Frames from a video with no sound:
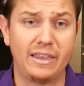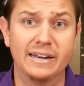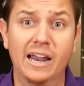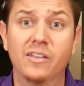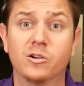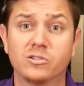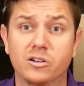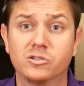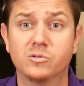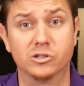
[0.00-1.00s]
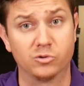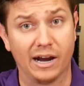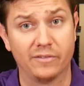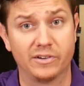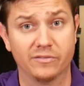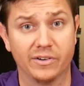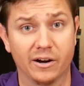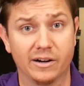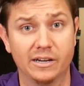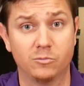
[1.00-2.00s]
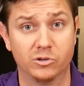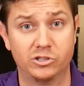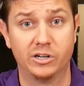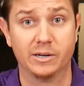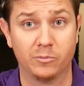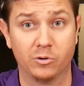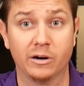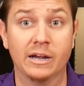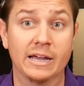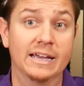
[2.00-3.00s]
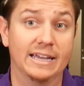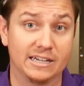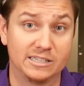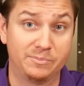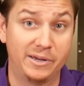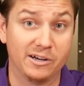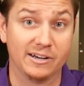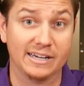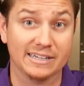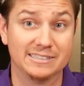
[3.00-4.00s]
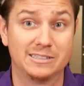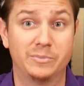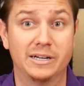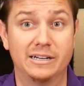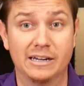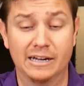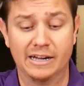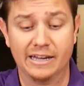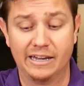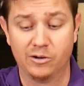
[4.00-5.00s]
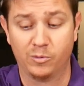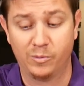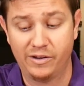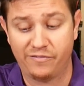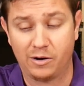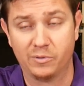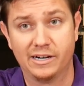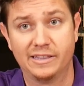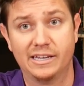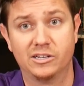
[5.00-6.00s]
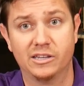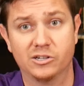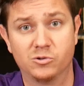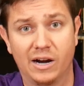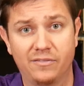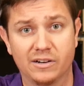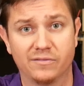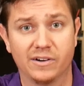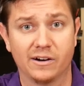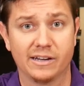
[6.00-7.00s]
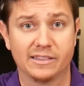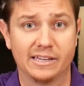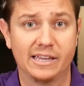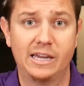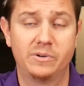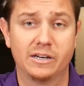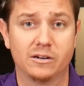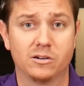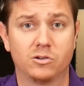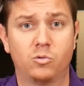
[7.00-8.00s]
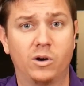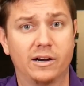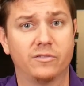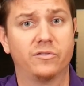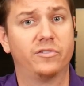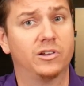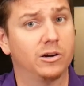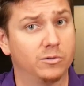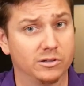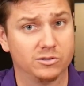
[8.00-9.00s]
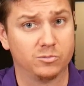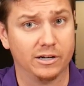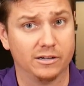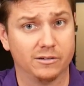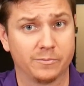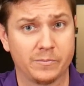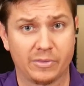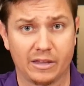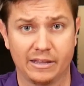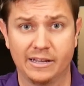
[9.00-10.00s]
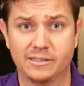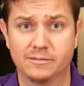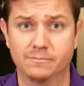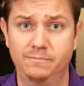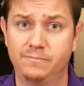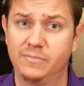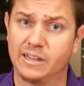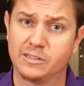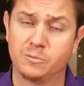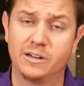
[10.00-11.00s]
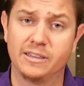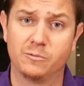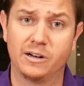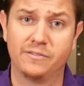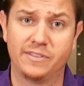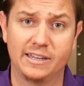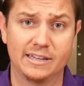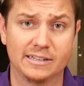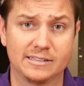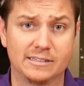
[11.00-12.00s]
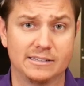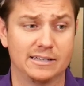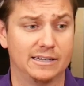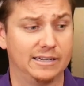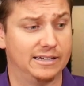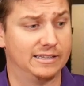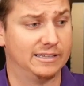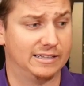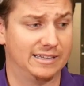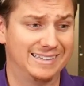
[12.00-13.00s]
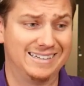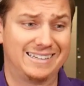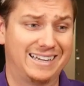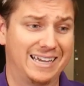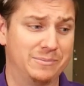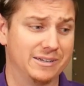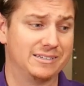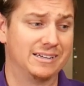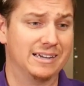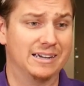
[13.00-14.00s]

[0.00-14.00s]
Now there was also a drafting variant once you get more experienced, but when we found we did the drafting variant, the game didn't quite flow as well. And that's one of the rough things in this game, is